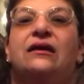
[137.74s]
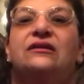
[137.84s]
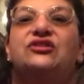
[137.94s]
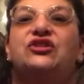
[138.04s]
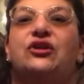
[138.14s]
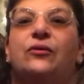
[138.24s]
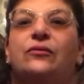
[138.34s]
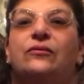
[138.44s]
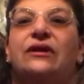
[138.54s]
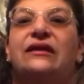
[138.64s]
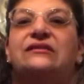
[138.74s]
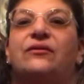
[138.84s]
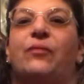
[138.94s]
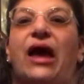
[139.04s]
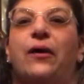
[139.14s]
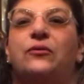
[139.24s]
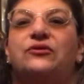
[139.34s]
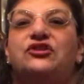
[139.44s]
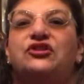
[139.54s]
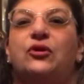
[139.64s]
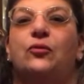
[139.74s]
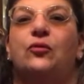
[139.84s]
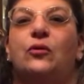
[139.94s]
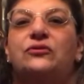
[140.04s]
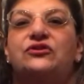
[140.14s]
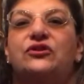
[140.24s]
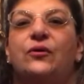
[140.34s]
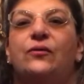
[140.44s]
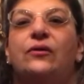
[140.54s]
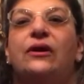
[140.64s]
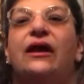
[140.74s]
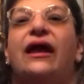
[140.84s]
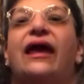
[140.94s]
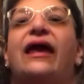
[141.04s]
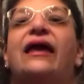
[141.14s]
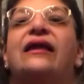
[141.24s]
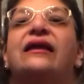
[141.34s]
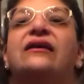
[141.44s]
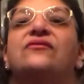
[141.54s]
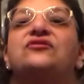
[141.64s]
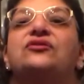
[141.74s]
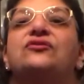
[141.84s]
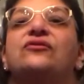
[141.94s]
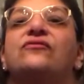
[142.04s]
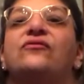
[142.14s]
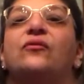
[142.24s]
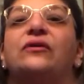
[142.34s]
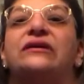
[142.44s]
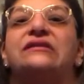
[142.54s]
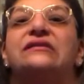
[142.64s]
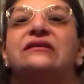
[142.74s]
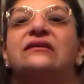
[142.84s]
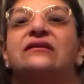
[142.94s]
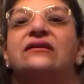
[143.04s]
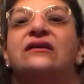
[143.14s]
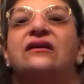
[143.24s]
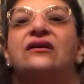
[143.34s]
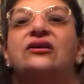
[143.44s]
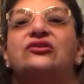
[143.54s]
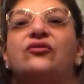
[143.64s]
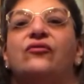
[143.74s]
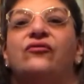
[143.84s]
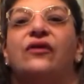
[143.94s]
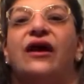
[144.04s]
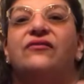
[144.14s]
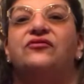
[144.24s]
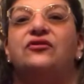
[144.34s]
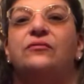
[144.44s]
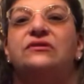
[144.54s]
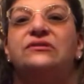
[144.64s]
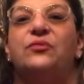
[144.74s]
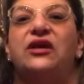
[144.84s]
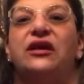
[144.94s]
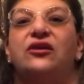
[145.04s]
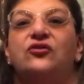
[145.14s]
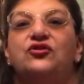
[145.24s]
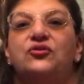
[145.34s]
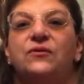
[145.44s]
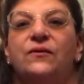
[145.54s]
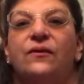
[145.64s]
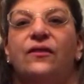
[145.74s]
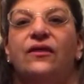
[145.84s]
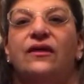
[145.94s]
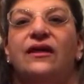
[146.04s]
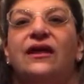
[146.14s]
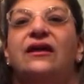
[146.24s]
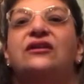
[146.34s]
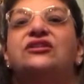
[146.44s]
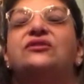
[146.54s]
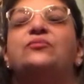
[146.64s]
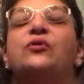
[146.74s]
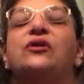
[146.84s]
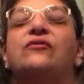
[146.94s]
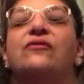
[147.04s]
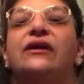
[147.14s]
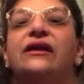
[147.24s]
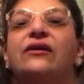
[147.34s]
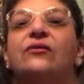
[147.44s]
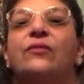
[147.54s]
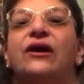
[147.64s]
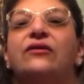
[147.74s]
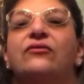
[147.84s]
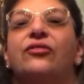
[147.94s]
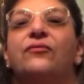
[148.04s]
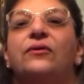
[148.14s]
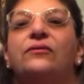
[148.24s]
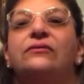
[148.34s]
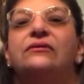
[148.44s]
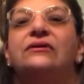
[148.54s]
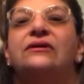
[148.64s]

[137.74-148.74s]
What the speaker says: stone. It's a power stone also, and it gives you your voice. So if you have trouble speaking your truth, just put it right here by your throat,